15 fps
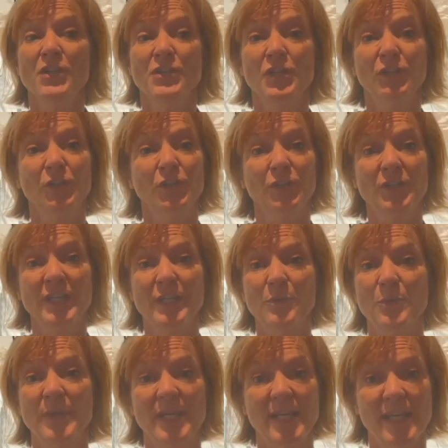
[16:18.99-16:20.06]
to
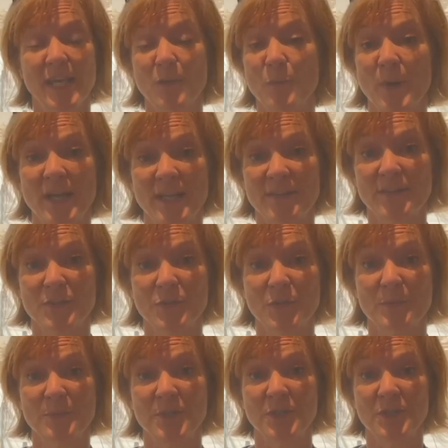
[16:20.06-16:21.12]
learning, reading, and writing the
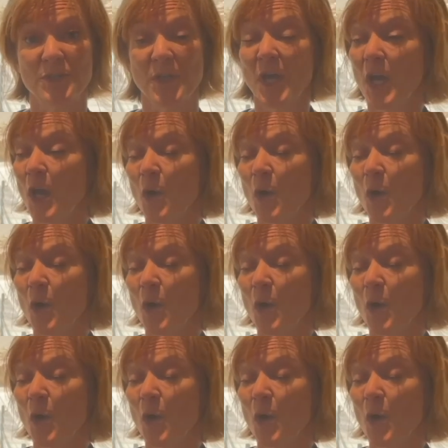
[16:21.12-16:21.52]
scriptures.